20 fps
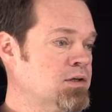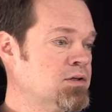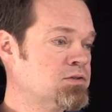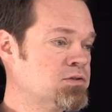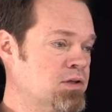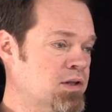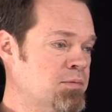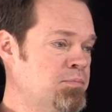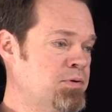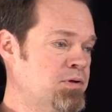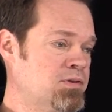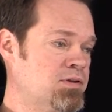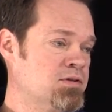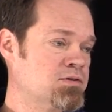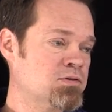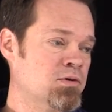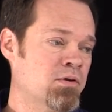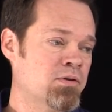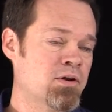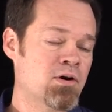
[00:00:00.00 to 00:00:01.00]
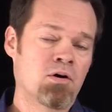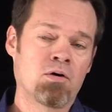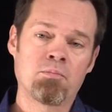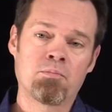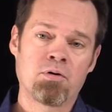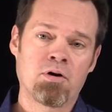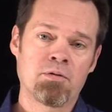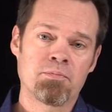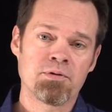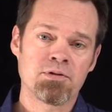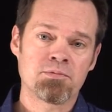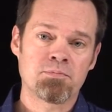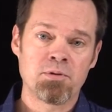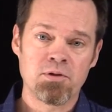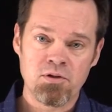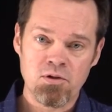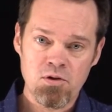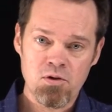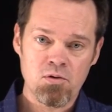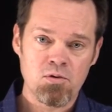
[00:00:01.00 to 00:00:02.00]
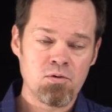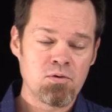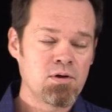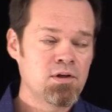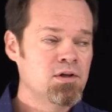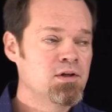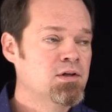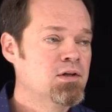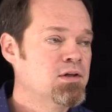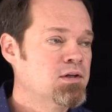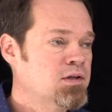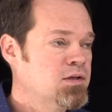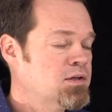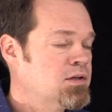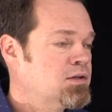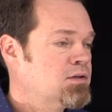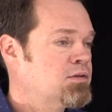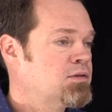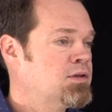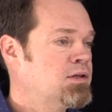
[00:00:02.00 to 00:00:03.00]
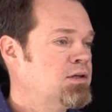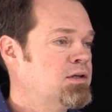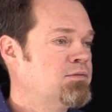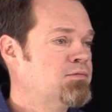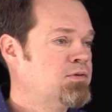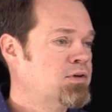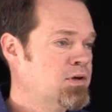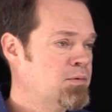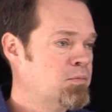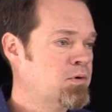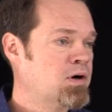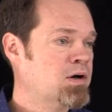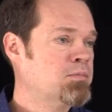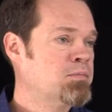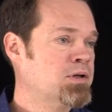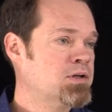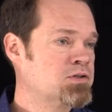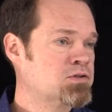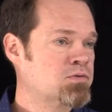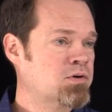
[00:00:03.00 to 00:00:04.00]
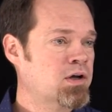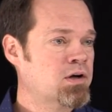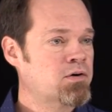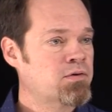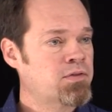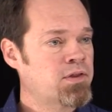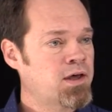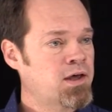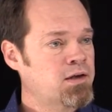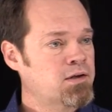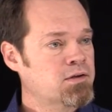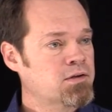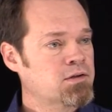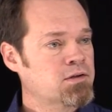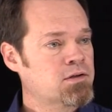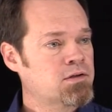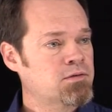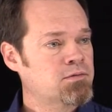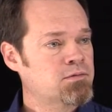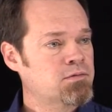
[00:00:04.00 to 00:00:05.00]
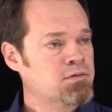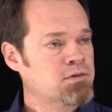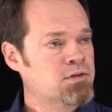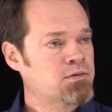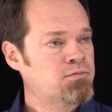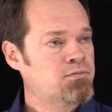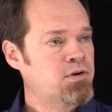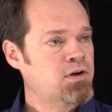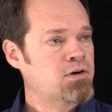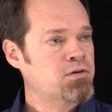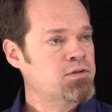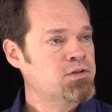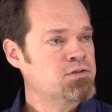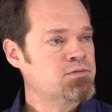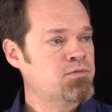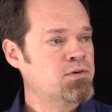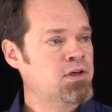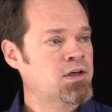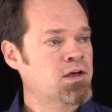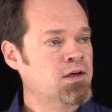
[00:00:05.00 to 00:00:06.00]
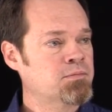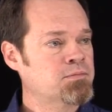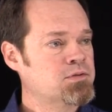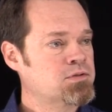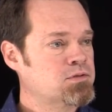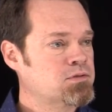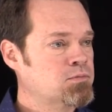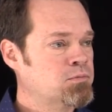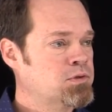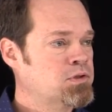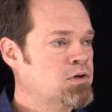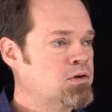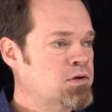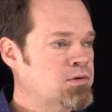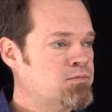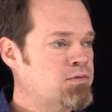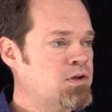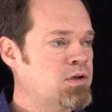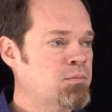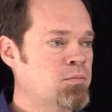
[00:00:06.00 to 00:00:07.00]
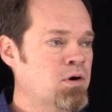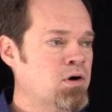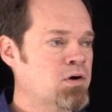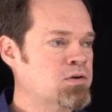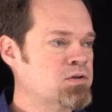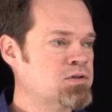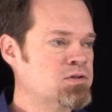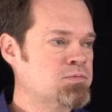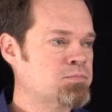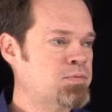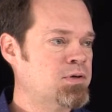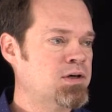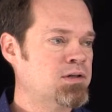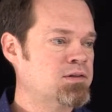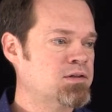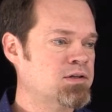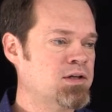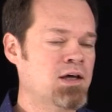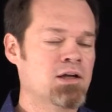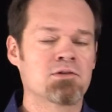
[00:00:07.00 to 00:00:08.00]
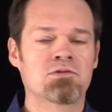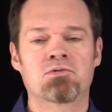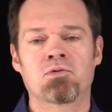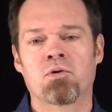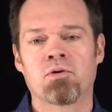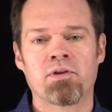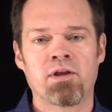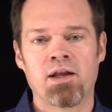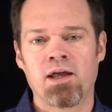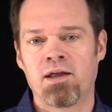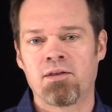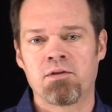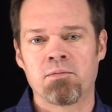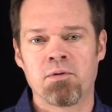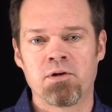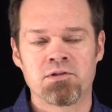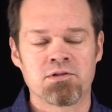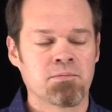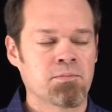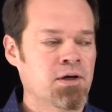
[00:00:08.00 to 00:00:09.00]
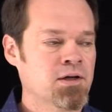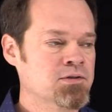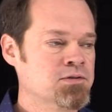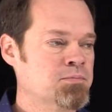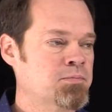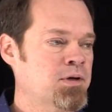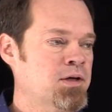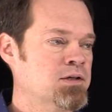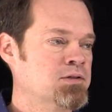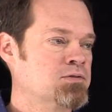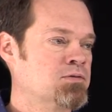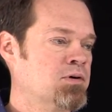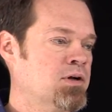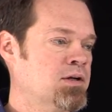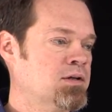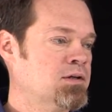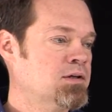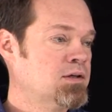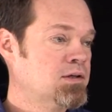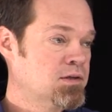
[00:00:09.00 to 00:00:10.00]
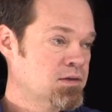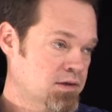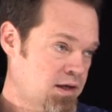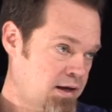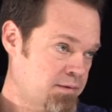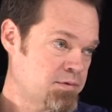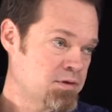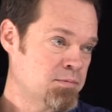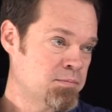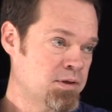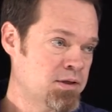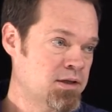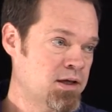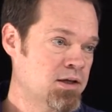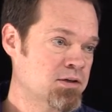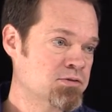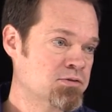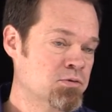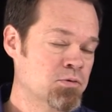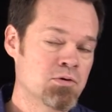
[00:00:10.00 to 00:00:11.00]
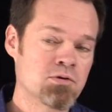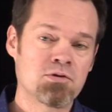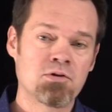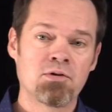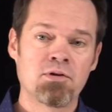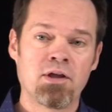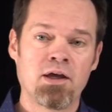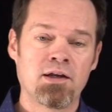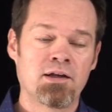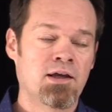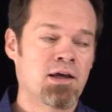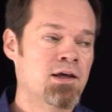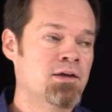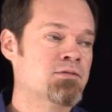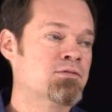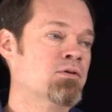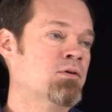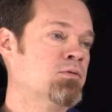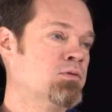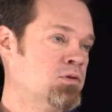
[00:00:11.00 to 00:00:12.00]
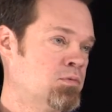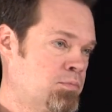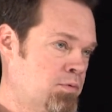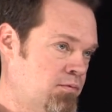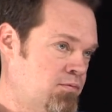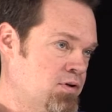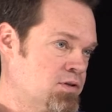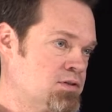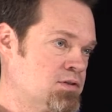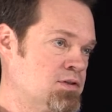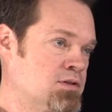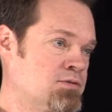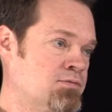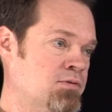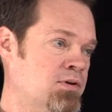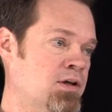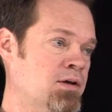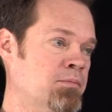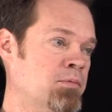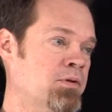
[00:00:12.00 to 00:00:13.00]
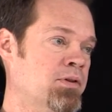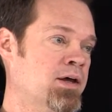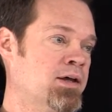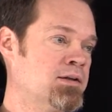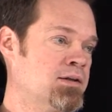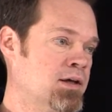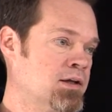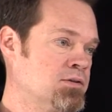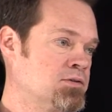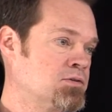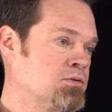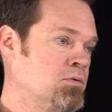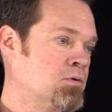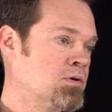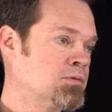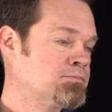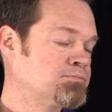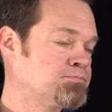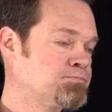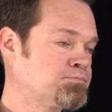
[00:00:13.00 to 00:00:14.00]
So they put this on there on purpose. But you, the VMware administrator that configured these VMs, when you're in VMware, you just pick the data store that had the most amount of space, right? Happened to be data store 2 that day, so you provision this VM on that data store.